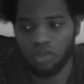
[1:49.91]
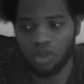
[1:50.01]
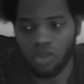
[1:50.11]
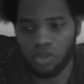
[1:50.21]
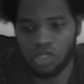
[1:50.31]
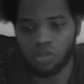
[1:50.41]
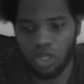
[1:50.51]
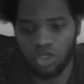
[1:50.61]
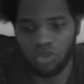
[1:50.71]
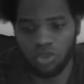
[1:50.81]
those
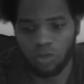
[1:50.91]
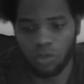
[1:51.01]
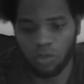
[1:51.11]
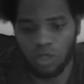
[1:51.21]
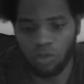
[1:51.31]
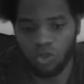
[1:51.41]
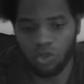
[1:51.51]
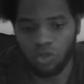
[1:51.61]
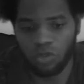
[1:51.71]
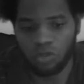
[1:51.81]
special group of
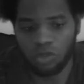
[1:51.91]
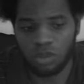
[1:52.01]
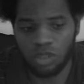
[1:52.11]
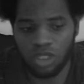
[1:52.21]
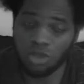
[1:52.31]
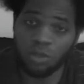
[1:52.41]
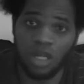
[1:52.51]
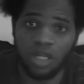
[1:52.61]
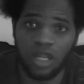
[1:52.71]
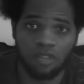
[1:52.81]
people touching my
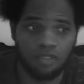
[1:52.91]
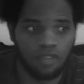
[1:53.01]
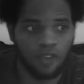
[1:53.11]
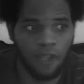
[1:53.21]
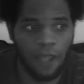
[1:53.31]
life.